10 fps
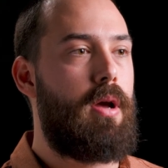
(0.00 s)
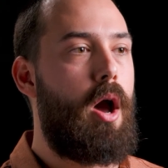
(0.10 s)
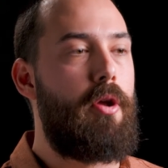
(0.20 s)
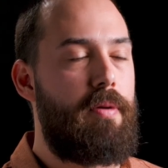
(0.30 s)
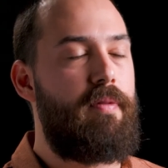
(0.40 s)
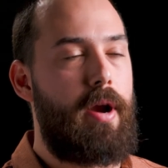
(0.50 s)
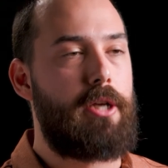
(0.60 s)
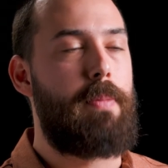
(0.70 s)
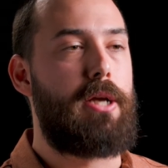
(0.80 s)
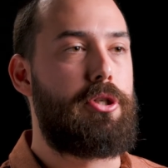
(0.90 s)
other
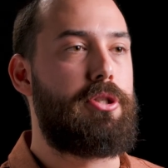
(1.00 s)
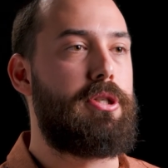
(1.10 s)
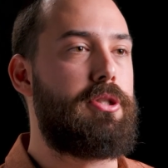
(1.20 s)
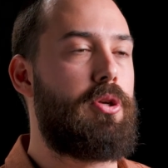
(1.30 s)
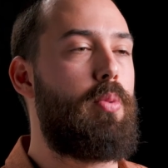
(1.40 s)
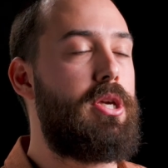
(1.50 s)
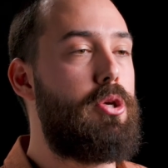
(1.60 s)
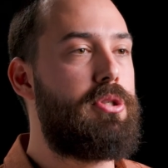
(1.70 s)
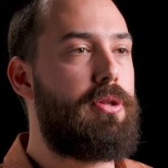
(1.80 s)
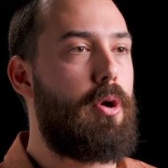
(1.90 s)
various measures. And so we
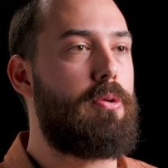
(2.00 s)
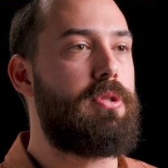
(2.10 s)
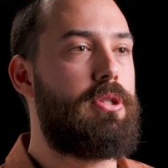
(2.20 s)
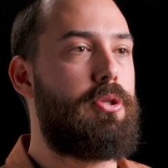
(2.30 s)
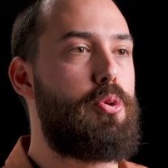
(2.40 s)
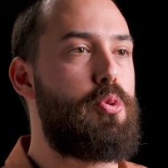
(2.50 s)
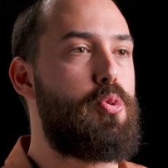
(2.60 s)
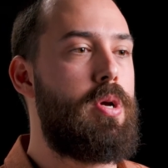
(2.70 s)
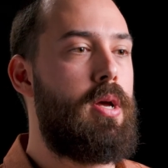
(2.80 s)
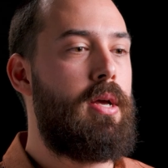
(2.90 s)
use those
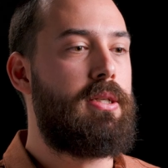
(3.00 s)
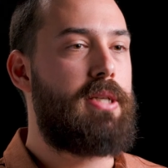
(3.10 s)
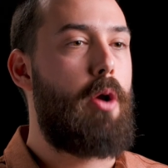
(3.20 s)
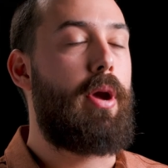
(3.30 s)
to say,